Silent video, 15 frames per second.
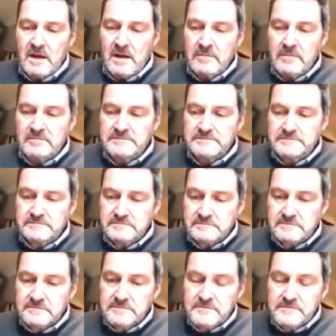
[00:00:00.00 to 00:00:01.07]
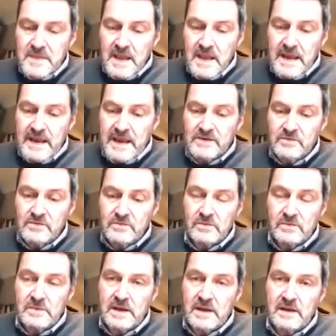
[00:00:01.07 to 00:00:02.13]
And
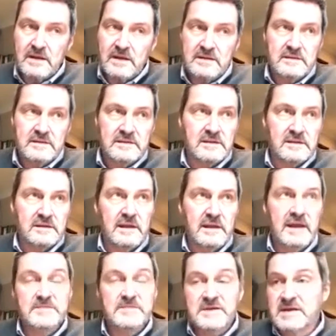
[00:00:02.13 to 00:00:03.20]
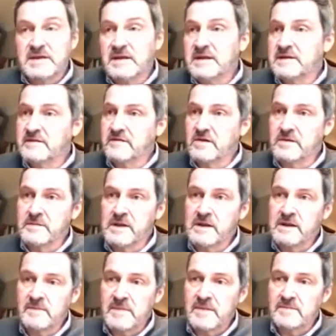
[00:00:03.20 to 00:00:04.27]
the expertise of
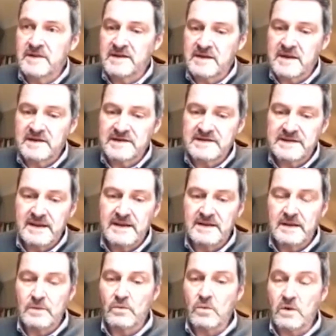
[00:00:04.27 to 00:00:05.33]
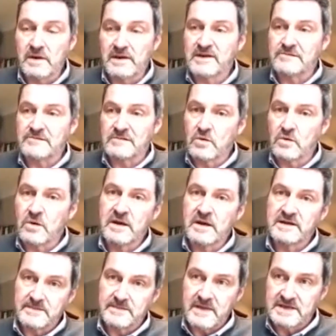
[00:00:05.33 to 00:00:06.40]
community members in understanding what is
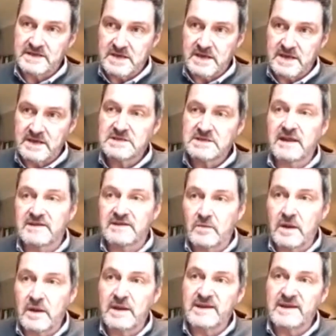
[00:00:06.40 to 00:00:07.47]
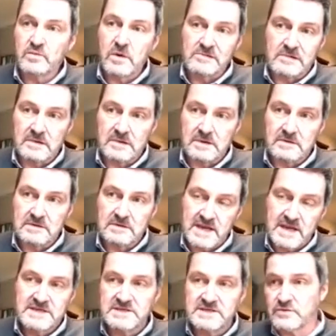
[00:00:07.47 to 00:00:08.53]
required to make change, as well as what
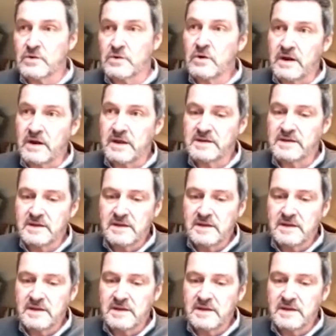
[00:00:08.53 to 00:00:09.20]
change is required,